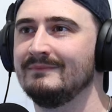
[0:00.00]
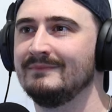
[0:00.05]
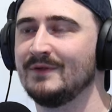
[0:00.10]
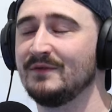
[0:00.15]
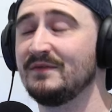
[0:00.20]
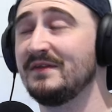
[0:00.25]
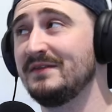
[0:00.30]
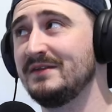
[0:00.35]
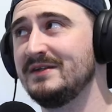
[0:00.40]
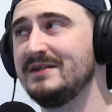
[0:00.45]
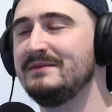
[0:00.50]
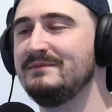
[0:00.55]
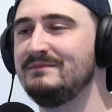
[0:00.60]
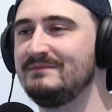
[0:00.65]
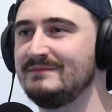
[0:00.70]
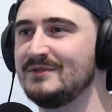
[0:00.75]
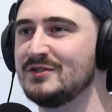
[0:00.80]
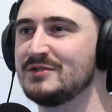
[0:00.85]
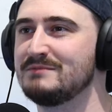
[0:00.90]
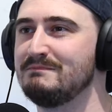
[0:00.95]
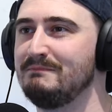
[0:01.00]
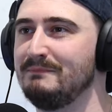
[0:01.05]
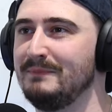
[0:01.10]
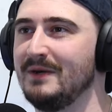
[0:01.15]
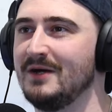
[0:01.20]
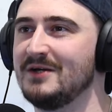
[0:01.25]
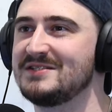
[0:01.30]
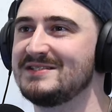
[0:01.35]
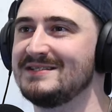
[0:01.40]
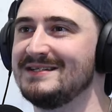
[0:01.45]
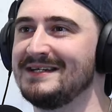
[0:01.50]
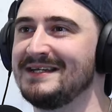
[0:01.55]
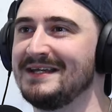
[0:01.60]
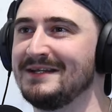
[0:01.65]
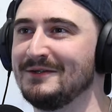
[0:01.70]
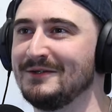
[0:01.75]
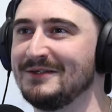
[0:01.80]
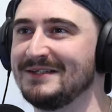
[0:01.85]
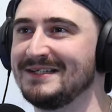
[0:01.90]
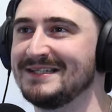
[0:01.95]
Although they did just burst in
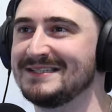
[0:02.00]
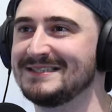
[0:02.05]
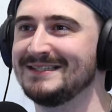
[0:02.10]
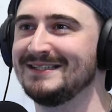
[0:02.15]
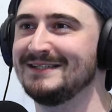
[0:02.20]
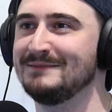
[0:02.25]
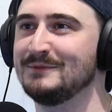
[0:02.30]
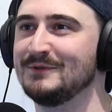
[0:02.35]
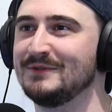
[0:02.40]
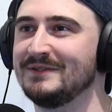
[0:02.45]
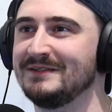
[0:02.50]
again like yesterday morning.